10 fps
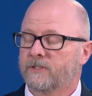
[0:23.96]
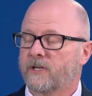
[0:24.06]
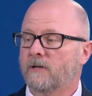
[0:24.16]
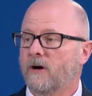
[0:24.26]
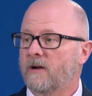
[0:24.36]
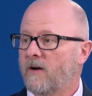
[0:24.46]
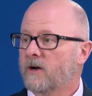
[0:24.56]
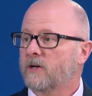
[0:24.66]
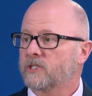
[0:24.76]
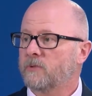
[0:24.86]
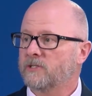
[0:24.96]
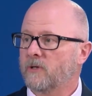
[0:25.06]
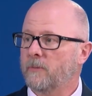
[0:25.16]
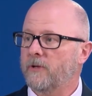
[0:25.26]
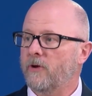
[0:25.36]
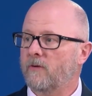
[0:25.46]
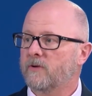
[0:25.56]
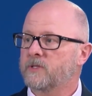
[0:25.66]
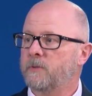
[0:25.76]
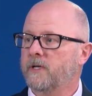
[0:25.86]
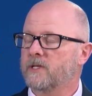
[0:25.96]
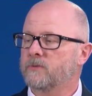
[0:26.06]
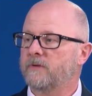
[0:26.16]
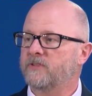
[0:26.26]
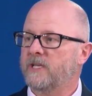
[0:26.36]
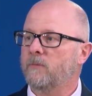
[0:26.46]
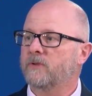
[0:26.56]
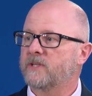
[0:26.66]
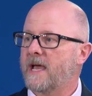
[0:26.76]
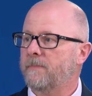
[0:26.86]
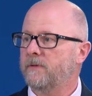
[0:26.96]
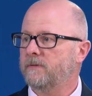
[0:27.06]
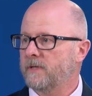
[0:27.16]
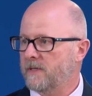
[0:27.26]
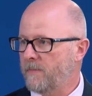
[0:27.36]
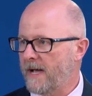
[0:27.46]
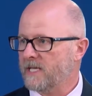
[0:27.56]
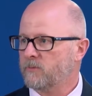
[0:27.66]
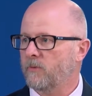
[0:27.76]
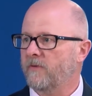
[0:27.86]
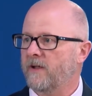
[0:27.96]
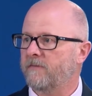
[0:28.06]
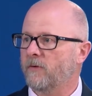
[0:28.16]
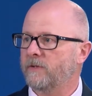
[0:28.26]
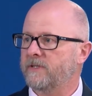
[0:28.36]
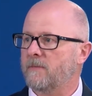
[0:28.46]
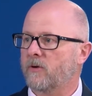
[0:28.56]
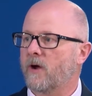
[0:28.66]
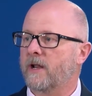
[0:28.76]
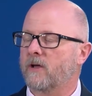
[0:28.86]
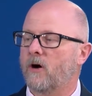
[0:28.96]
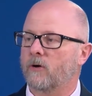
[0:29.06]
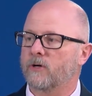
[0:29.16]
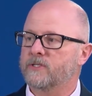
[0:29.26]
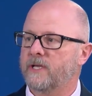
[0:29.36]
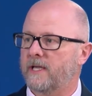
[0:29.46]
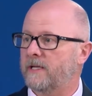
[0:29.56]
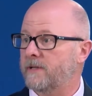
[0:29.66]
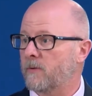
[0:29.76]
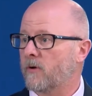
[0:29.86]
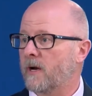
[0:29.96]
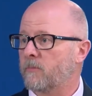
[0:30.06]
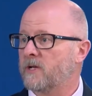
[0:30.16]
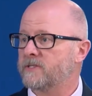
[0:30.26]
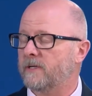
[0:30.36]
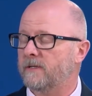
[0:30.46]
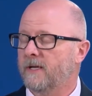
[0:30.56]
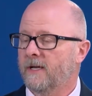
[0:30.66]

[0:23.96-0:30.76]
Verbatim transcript: It's got a lot of our customers a little bit nervous because we've seen what's happened in the past when we've had a fully Democratic Congress and a Democratic president.